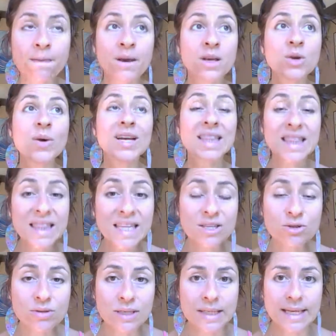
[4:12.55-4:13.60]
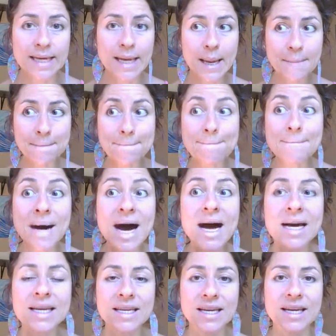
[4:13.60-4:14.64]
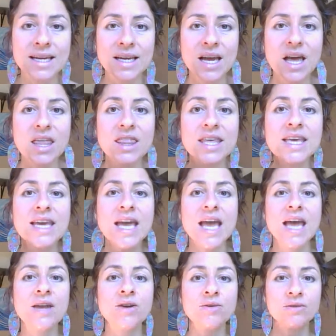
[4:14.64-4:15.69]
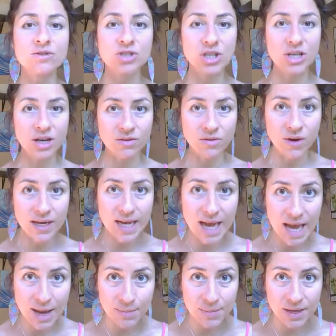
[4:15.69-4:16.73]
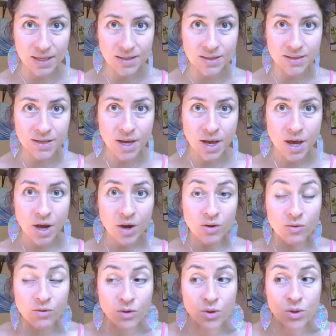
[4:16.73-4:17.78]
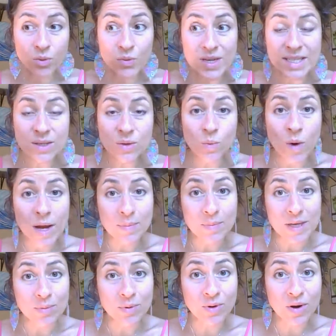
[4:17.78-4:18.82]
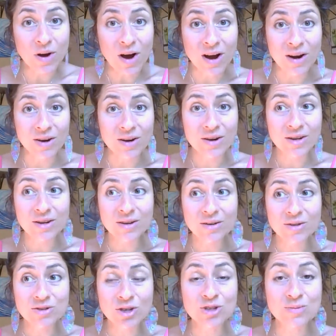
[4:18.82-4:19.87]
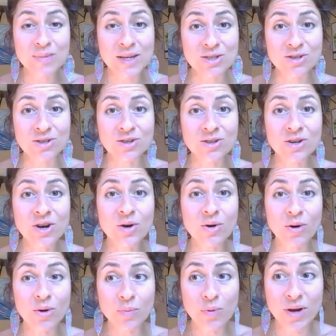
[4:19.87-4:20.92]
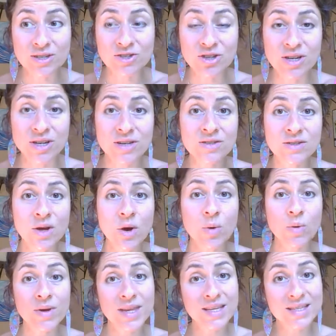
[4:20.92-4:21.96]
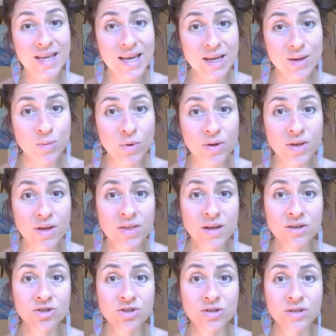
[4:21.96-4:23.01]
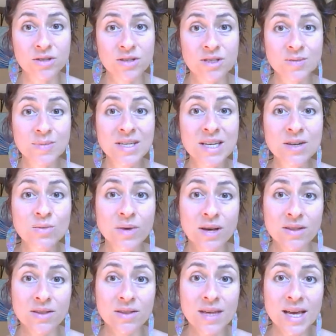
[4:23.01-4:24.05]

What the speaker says: You are literally embodying the energy of what happens for the reason why people are judgmental or prejudiced or they take more than they should to begin with.